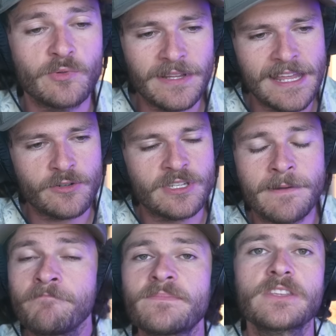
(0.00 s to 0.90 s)
It's really
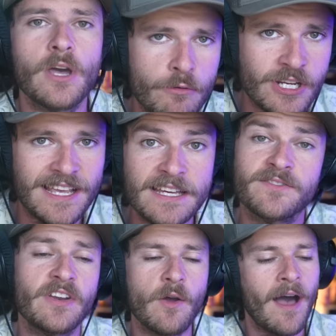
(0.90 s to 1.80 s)
interesting. Go check
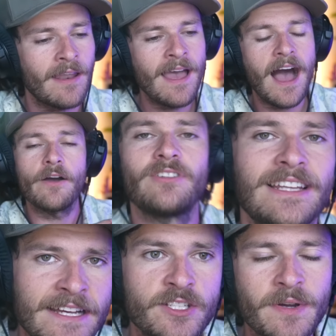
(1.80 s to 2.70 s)
his video out. I have a
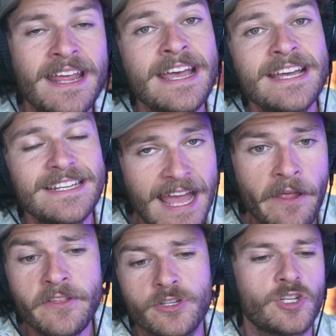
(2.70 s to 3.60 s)
link to it
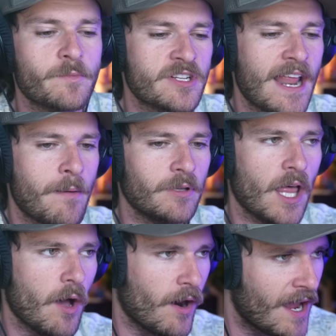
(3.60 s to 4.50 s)
down in the description down
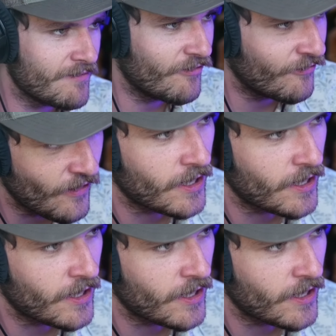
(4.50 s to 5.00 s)
below. All right.